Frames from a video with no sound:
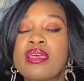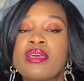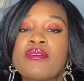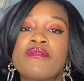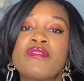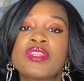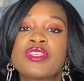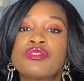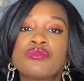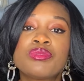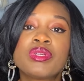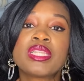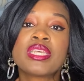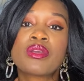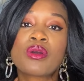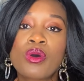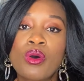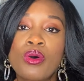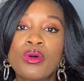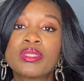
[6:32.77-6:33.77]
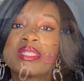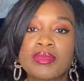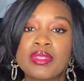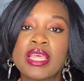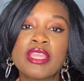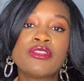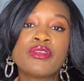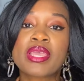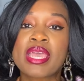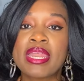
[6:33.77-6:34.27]
if it's really cold,
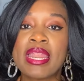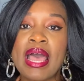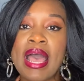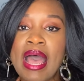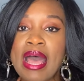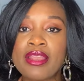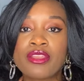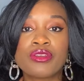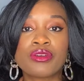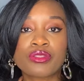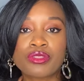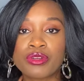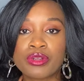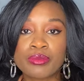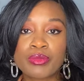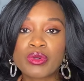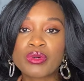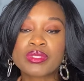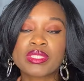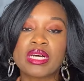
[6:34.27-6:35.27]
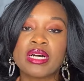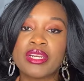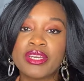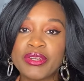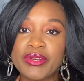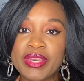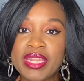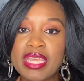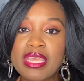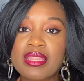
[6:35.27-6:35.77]
then you can add your thermals
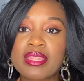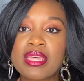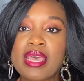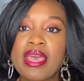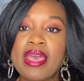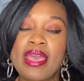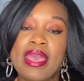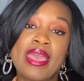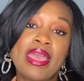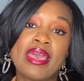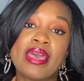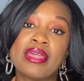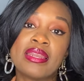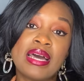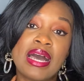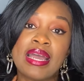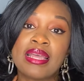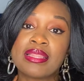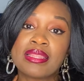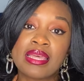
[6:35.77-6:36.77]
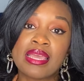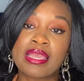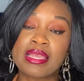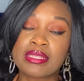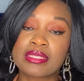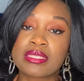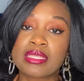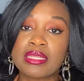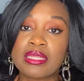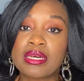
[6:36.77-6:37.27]
underneath, and I think
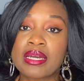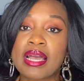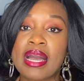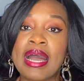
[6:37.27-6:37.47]
it's a look.